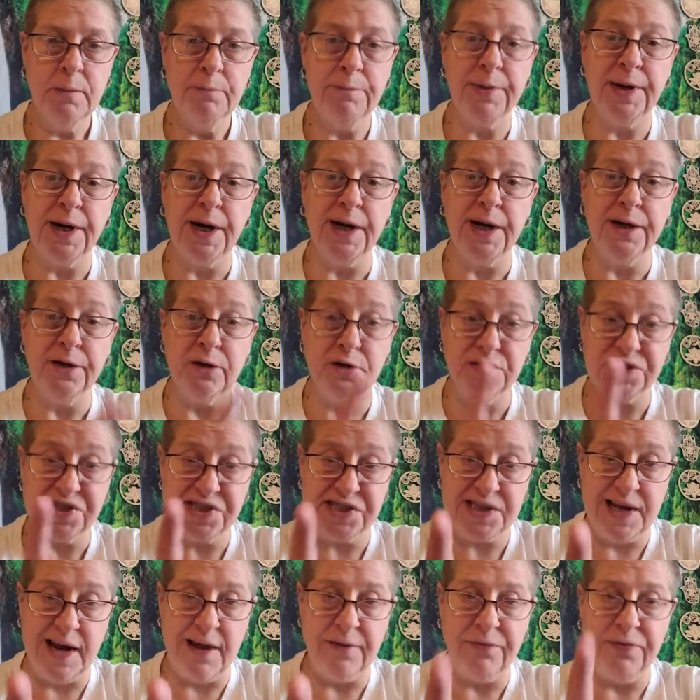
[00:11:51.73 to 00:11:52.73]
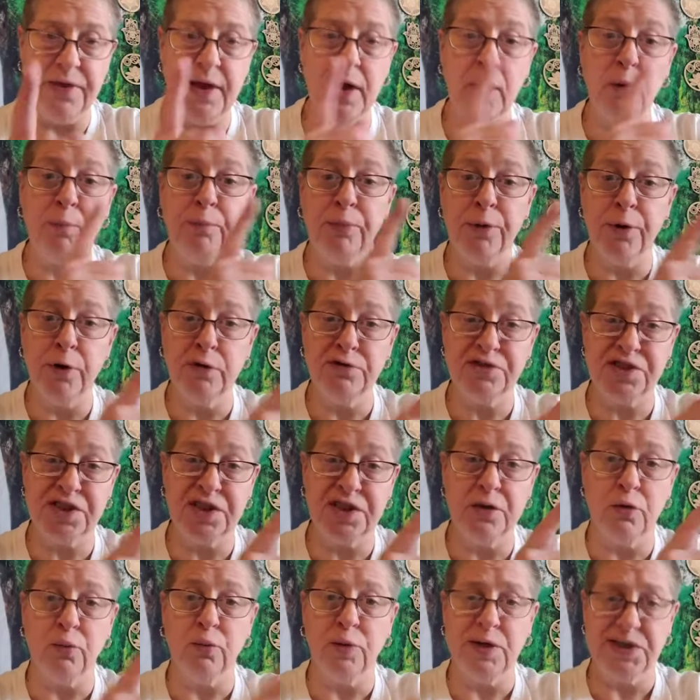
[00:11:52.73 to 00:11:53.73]
But understand they are
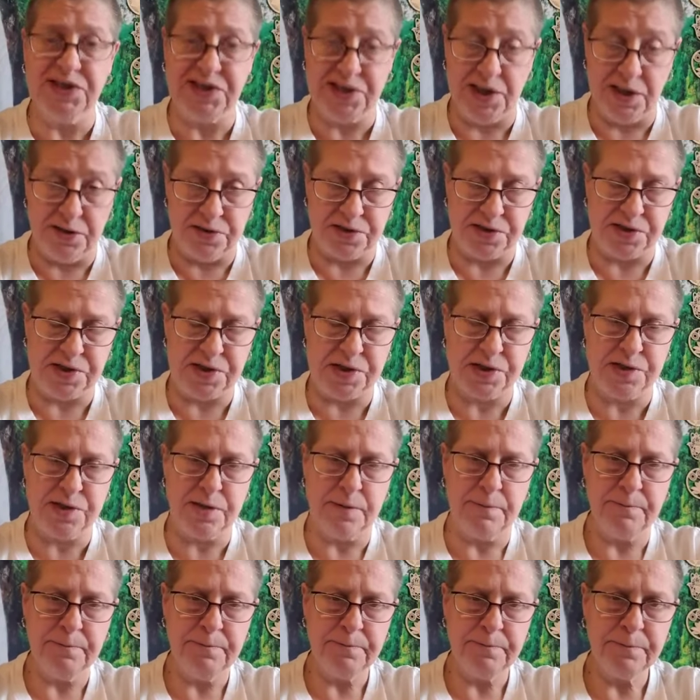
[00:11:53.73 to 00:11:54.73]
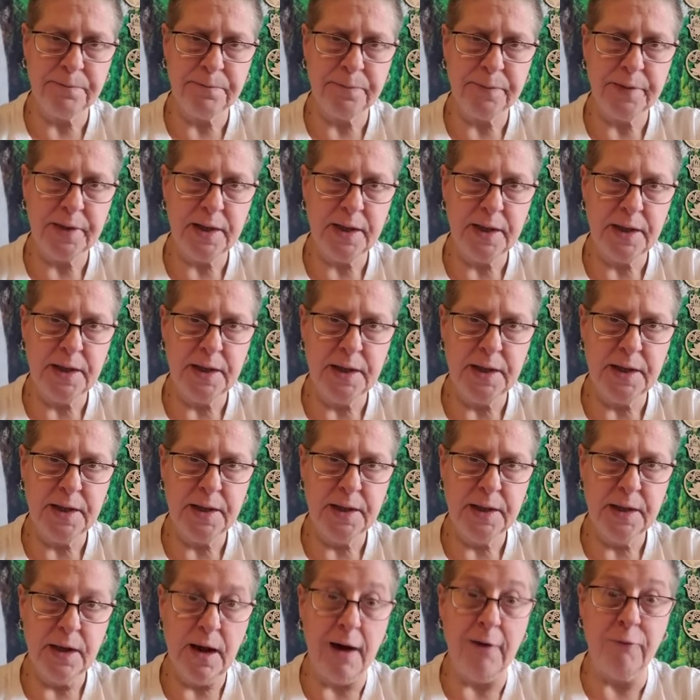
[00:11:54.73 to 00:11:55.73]
producing the results
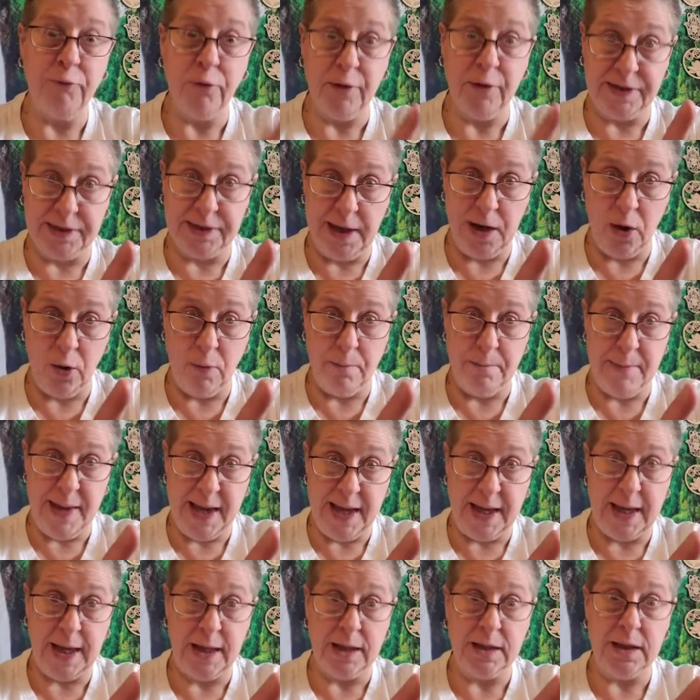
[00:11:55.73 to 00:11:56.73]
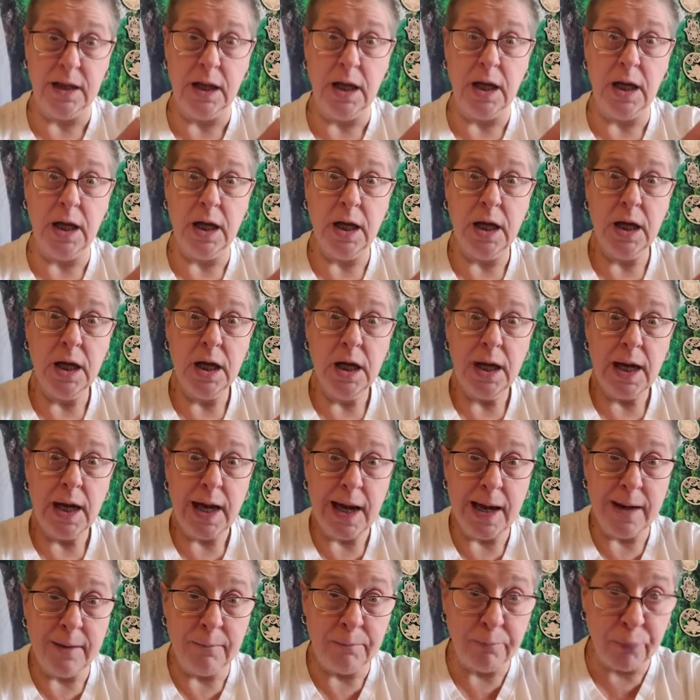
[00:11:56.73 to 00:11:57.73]
of what they are making
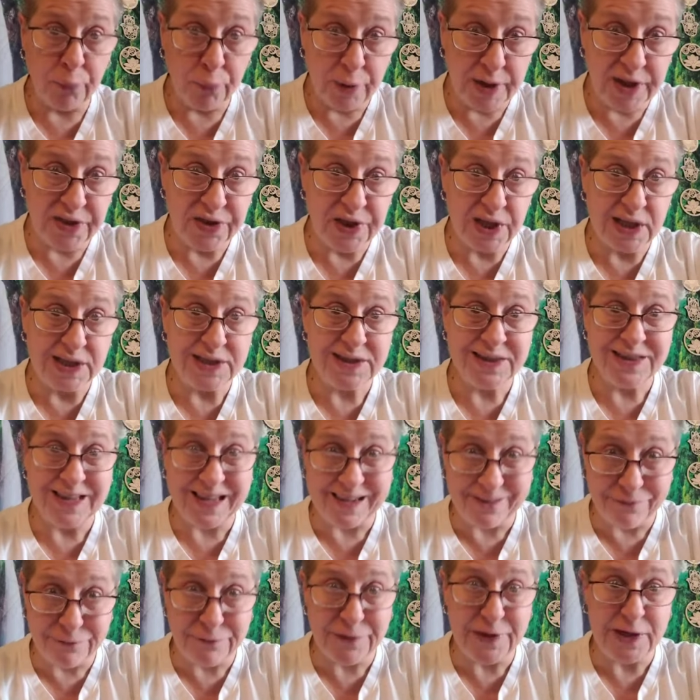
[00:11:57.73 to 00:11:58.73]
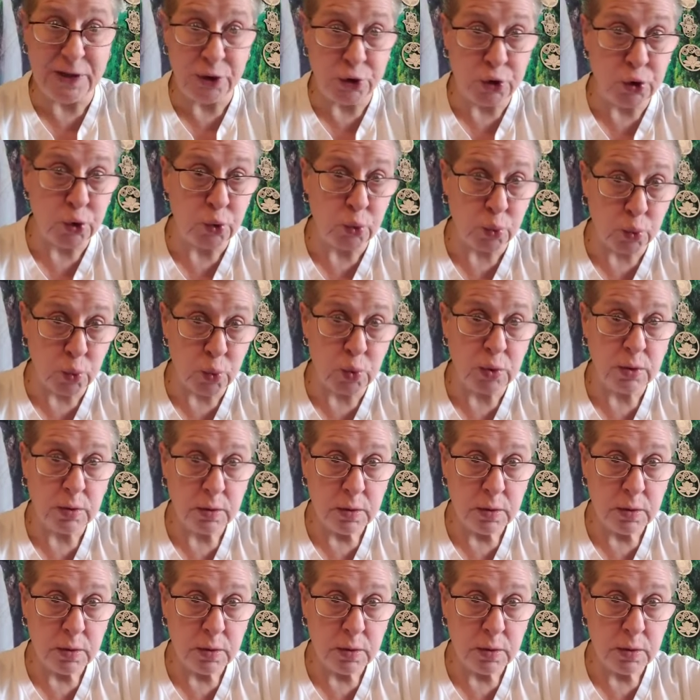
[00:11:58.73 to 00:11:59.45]
and breathing life into.